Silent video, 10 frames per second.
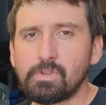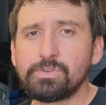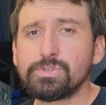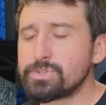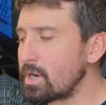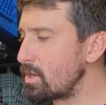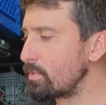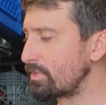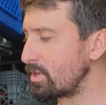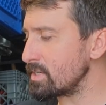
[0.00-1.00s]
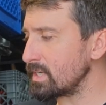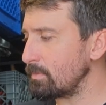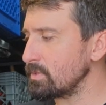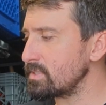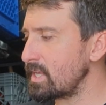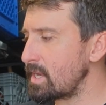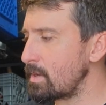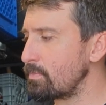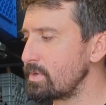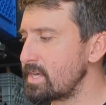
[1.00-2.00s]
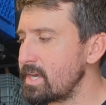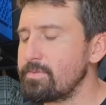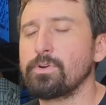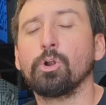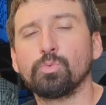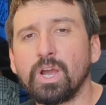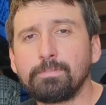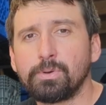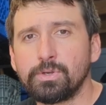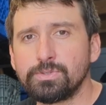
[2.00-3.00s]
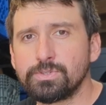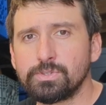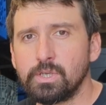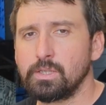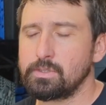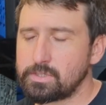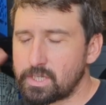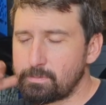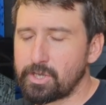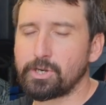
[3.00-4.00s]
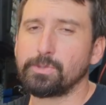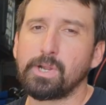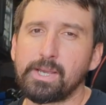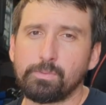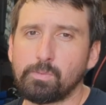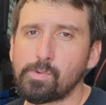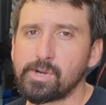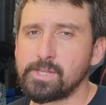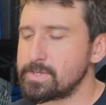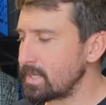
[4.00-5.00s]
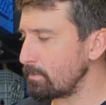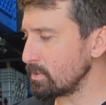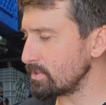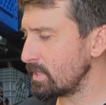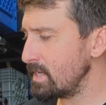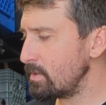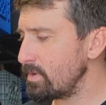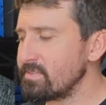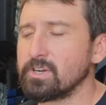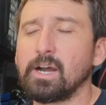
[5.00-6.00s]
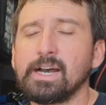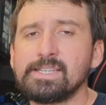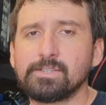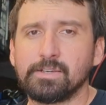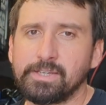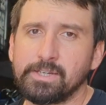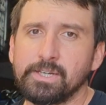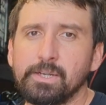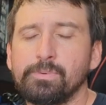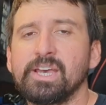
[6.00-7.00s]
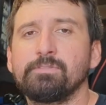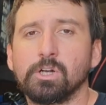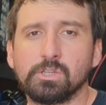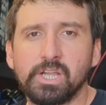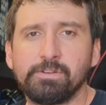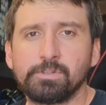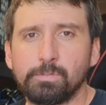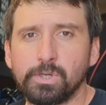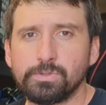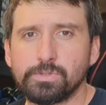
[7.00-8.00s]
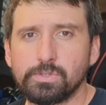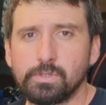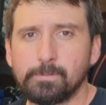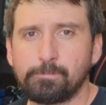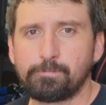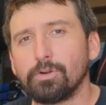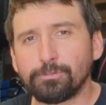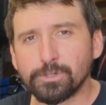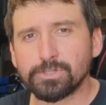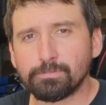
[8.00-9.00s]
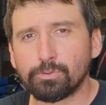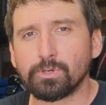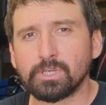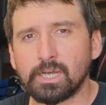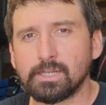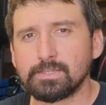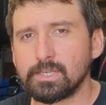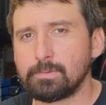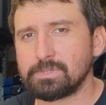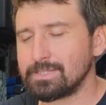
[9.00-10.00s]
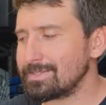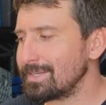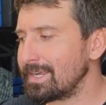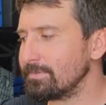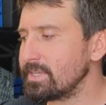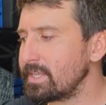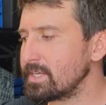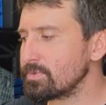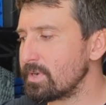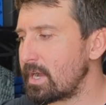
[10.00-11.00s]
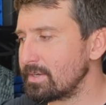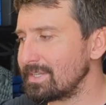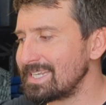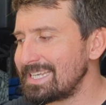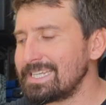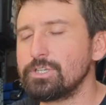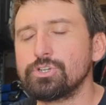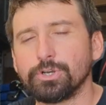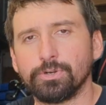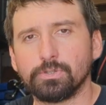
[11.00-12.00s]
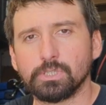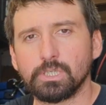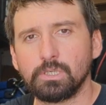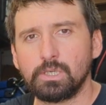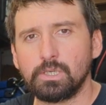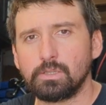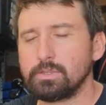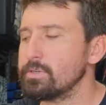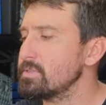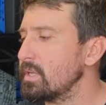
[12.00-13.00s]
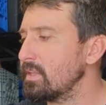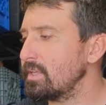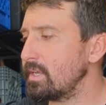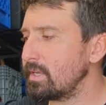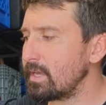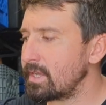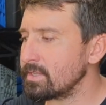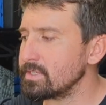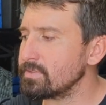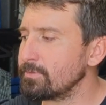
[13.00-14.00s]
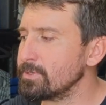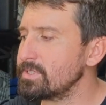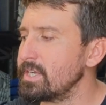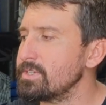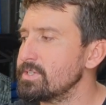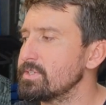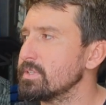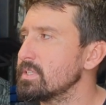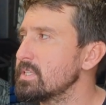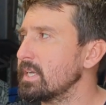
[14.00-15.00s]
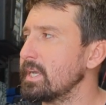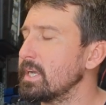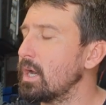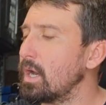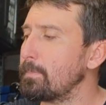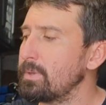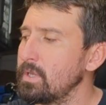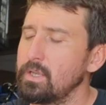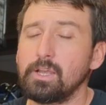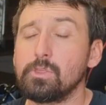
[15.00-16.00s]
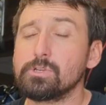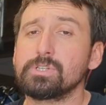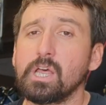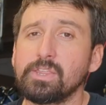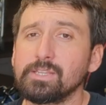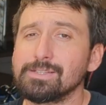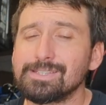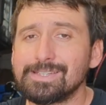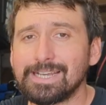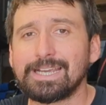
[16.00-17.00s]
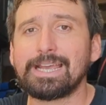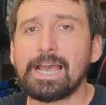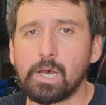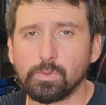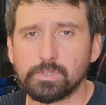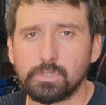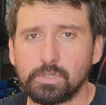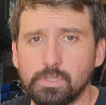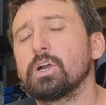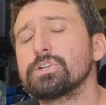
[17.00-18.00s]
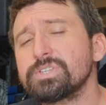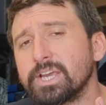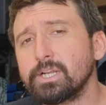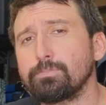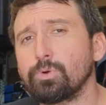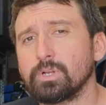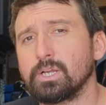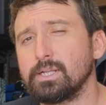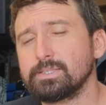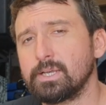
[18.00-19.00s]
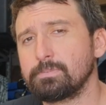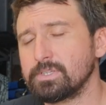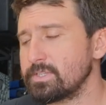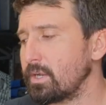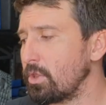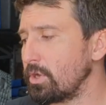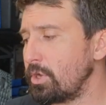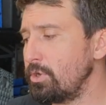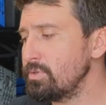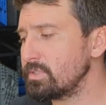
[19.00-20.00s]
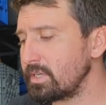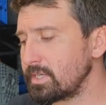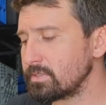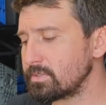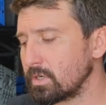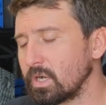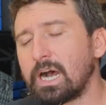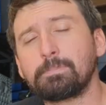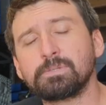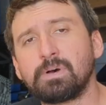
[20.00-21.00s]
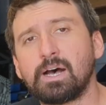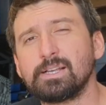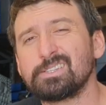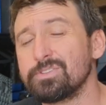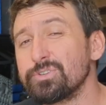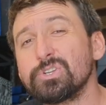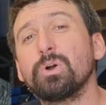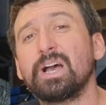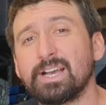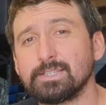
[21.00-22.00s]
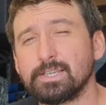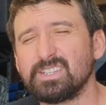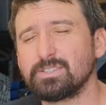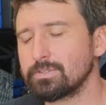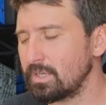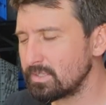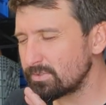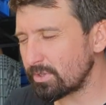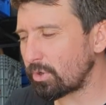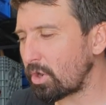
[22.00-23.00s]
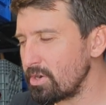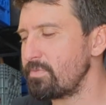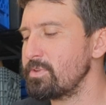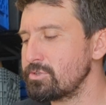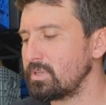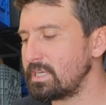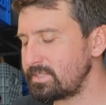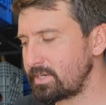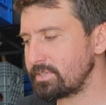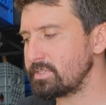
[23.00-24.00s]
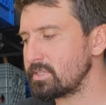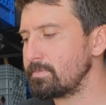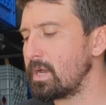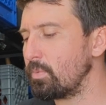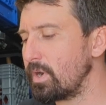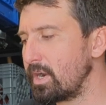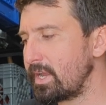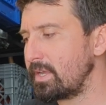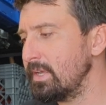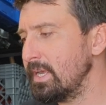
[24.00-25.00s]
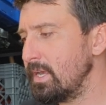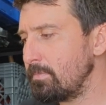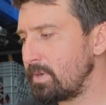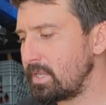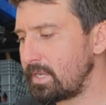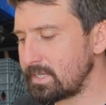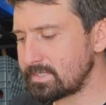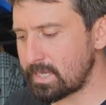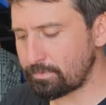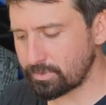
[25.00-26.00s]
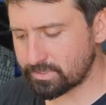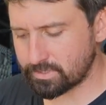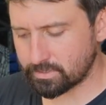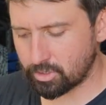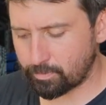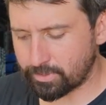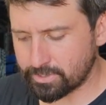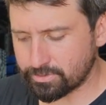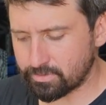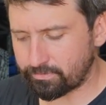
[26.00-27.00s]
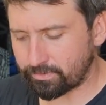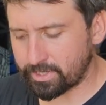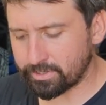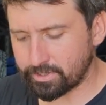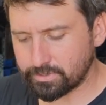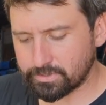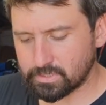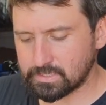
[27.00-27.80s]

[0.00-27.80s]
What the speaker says: To start with our doubles setup, we have our right post. It's going to be on our right when we're wearing the doubles. We have our isolator and we have our left post. Our first important concept is that everything is routed internally. There's nothing out of these first stages that's sticking up, and there's nothing that's sticking out. Our second important concept is that all the hose lengths are optimized and there's no excess. It's a little hard to visualize here since I'm not wearing it, but an example is this low pressure inflator hose.